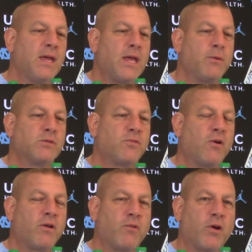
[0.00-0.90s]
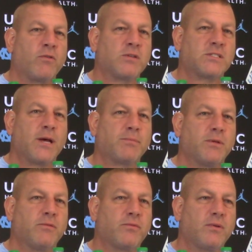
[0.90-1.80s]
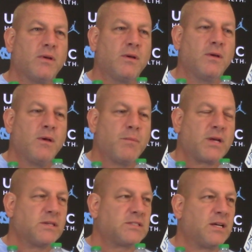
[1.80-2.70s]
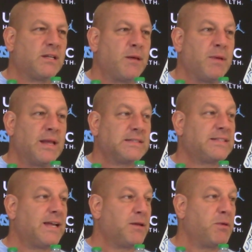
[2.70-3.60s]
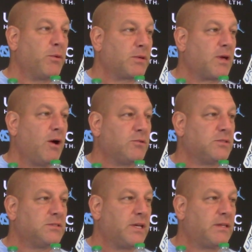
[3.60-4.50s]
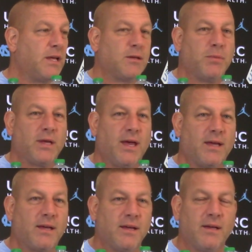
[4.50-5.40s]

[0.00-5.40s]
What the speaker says: he was very, very receptive, because Sunday meetings tend to be with coaches. They tend to be, hey,